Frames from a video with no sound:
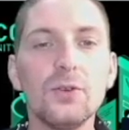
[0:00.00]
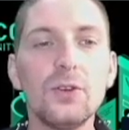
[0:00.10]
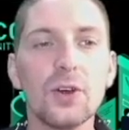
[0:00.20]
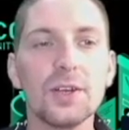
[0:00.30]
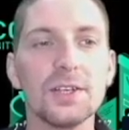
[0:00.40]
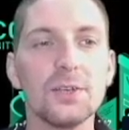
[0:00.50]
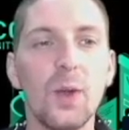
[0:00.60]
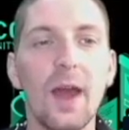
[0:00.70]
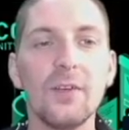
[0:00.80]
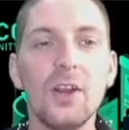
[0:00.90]
two choices.
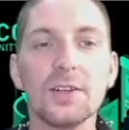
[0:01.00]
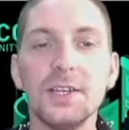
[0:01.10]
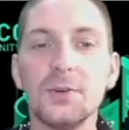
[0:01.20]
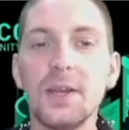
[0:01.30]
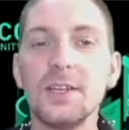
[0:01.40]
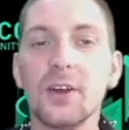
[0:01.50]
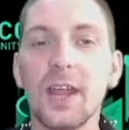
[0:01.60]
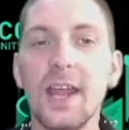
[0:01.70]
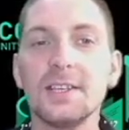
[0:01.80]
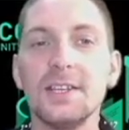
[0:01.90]
We have ERC20 or
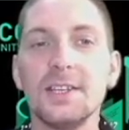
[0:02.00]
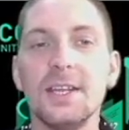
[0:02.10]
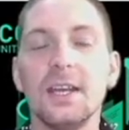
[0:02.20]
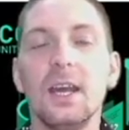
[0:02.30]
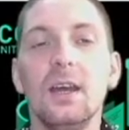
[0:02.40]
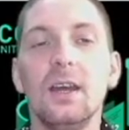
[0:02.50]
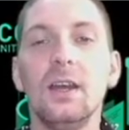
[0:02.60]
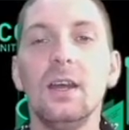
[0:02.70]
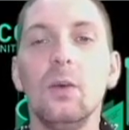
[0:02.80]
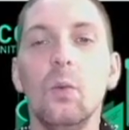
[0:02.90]
KCC.
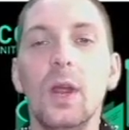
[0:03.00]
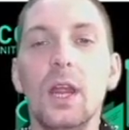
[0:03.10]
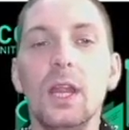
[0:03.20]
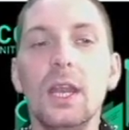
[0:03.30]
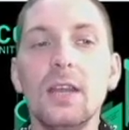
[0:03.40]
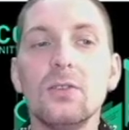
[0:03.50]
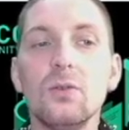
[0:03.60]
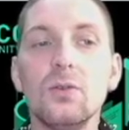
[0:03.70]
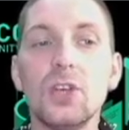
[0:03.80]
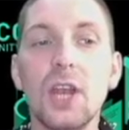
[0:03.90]
We need
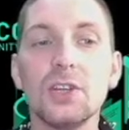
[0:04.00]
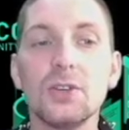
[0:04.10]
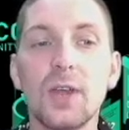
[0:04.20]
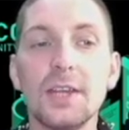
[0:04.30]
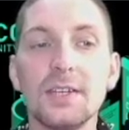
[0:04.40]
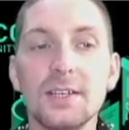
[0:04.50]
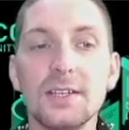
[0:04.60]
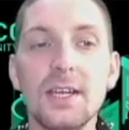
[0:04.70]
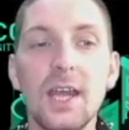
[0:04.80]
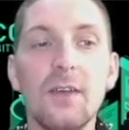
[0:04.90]
to change it to
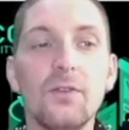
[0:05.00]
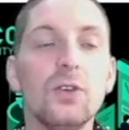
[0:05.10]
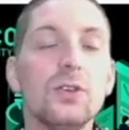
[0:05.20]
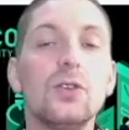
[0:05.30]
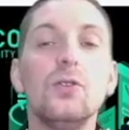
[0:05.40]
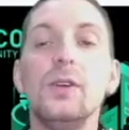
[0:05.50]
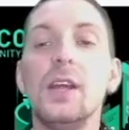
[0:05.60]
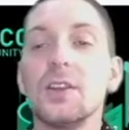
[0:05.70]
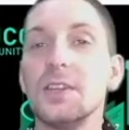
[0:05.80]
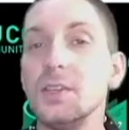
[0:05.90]
KCC. If you do
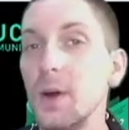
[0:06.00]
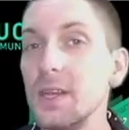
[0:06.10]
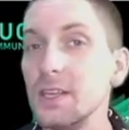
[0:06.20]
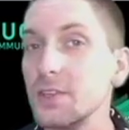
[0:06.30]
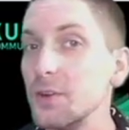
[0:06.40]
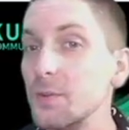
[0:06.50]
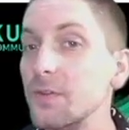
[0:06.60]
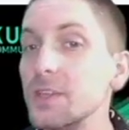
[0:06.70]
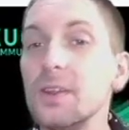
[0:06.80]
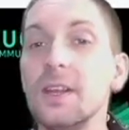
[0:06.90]
ERC20, it's going to move
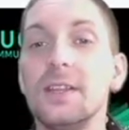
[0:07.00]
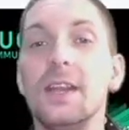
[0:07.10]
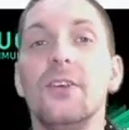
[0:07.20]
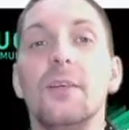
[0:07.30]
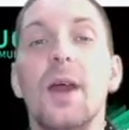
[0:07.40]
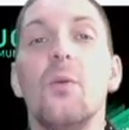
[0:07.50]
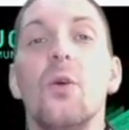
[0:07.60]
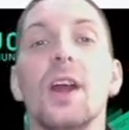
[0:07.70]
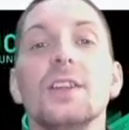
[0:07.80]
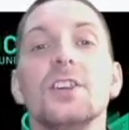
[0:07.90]
into the Ethereum
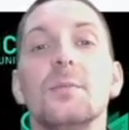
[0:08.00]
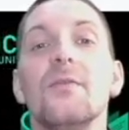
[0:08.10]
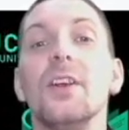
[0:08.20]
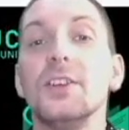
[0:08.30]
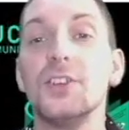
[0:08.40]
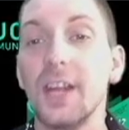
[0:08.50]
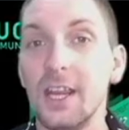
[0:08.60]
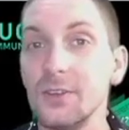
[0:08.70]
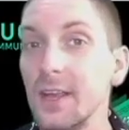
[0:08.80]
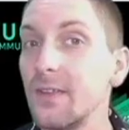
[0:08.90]
network and it's going to be very
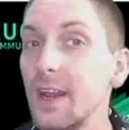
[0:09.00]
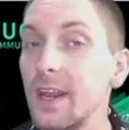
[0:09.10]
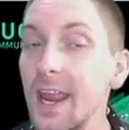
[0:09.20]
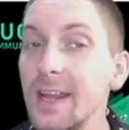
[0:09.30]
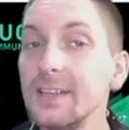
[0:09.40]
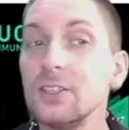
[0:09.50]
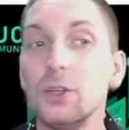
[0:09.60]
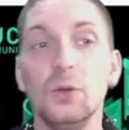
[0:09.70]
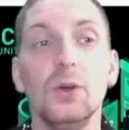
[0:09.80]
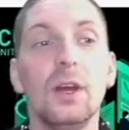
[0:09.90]
tricky to get that
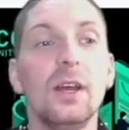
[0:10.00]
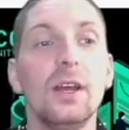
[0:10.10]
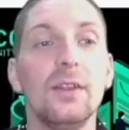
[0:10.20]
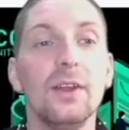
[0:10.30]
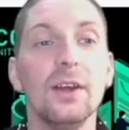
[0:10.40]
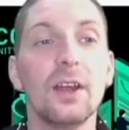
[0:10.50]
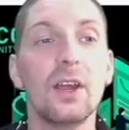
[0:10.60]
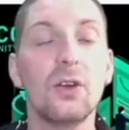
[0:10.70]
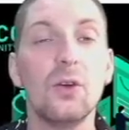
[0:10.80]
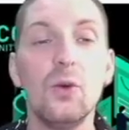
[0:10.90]
into the
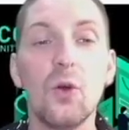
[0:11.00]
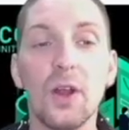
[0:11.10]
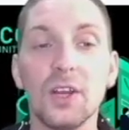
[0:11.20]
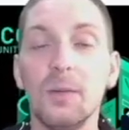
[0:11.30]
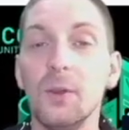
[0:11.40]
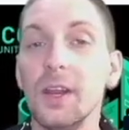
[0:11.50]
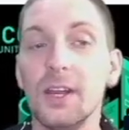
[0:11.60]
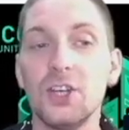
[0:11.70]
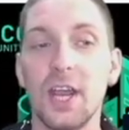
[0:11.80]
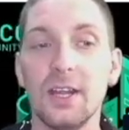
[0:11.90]
KuCoin
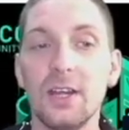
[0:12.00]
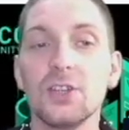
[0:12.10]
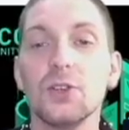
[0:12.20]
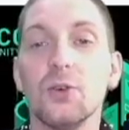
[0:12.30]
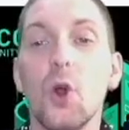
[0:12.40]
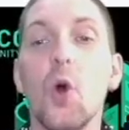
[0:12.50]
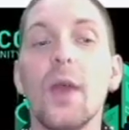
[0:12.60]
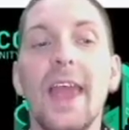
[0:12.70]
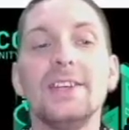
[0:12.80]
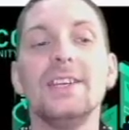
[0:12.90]
community chain. So go
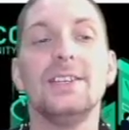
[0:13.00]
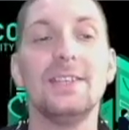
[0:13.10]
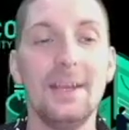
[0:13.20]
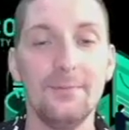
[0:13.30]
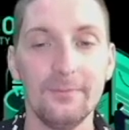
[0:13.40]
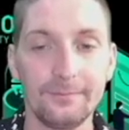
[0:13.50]
KCC.